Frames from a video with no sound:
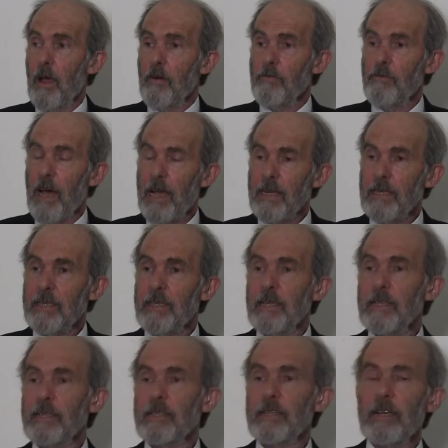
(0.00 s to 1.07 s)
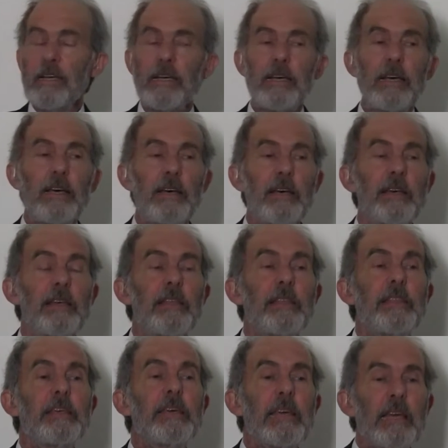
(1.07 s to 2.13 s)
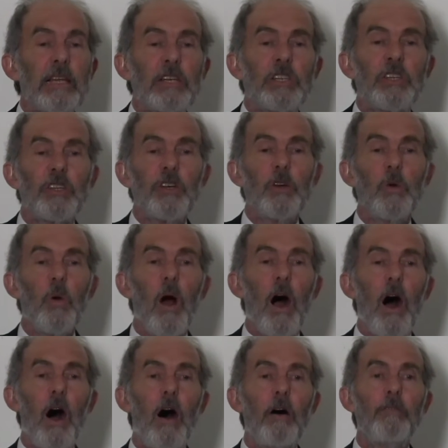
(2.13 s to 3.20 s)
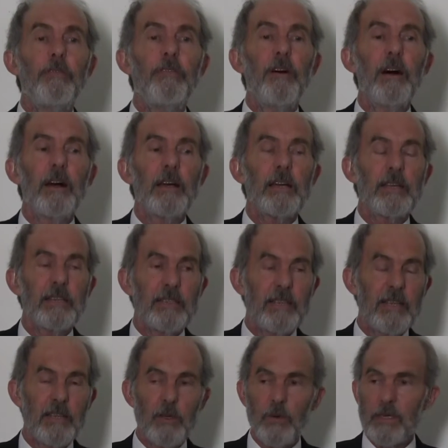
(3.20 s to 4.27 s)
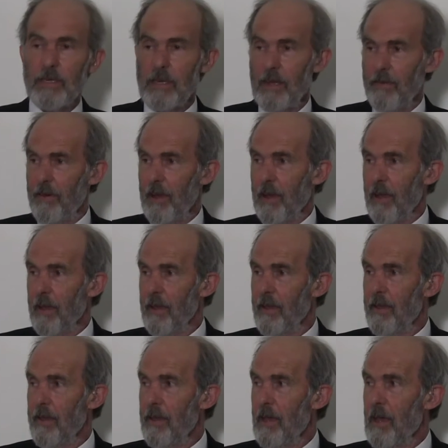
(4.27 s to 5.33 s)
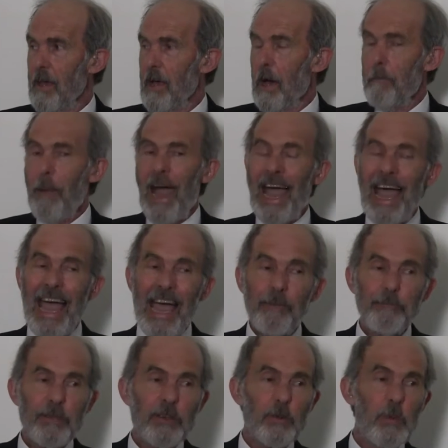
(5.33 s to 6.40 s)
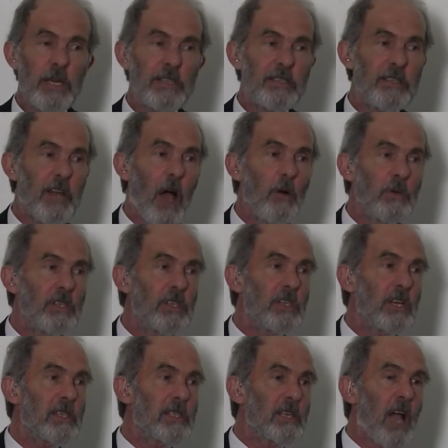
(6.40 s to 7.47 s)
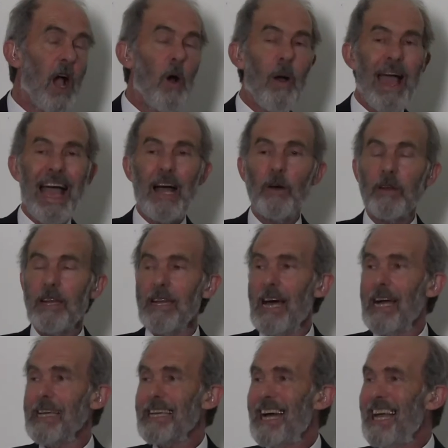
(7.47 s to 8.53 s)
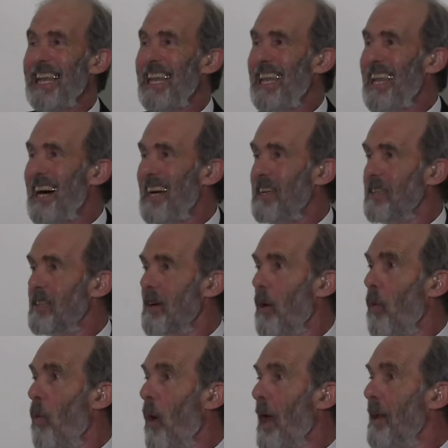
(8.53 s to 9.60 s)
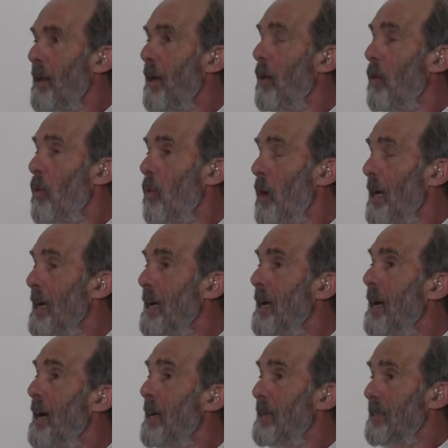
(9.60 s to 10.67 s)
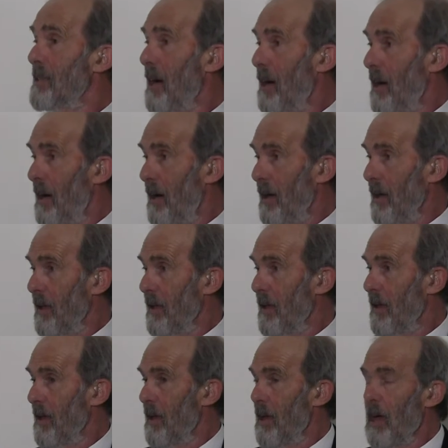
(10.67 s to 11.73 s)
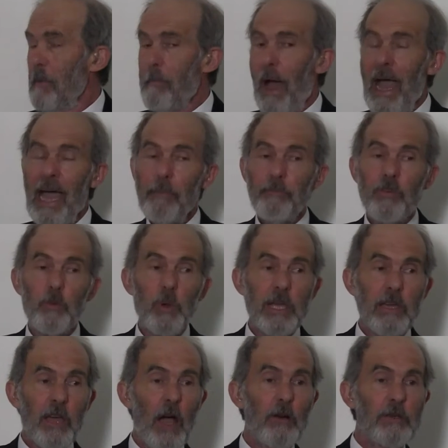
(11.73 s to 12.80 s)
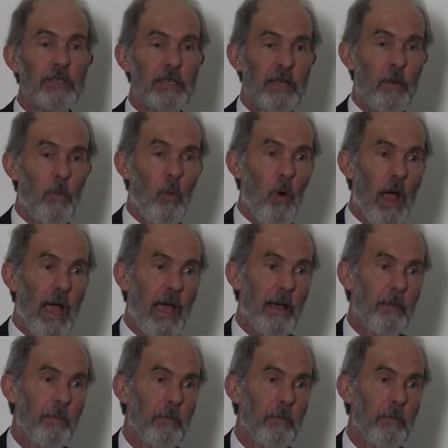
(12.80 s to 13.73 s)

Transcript: raises the issue of continuous living. Perhaps we don't just go out like a light when we die. Perhaps we go somewhere.